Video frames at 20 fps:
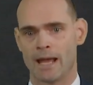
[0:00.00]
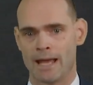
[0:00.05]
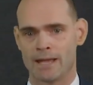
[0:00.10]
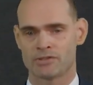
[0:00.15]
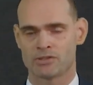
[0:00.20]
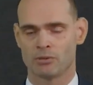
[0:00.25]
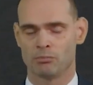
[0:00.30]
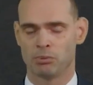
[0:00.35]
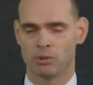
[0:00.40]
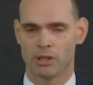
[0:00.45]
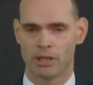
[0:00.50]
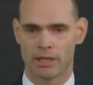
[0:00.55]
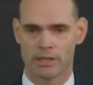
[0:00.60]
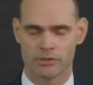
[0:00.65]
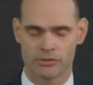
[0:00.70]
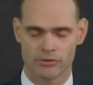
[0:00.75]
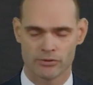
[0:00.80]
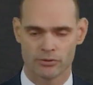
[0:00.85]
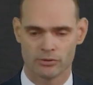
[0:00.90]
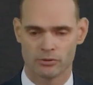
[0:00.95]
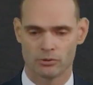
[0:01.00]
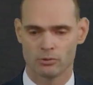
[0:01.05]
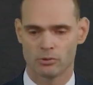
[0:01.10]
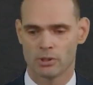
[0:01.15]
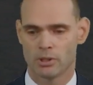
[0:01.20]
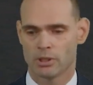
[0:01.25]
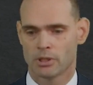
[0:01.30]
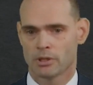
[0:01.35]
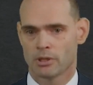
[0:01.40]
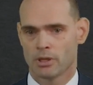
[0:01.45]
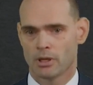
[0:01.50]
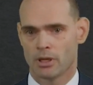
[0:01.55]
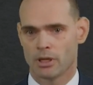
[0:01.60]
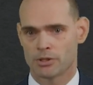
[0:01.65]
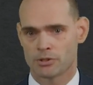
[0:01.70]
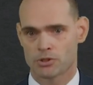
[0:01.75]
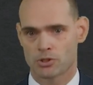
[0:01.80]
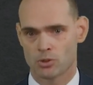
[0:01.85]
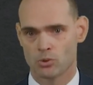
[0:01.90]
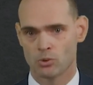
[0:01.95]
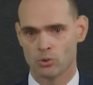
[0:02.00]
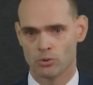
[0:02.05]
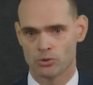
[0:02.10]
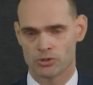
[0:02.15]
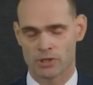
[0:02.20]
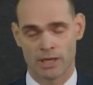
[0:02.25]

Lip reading: as it applies to schools.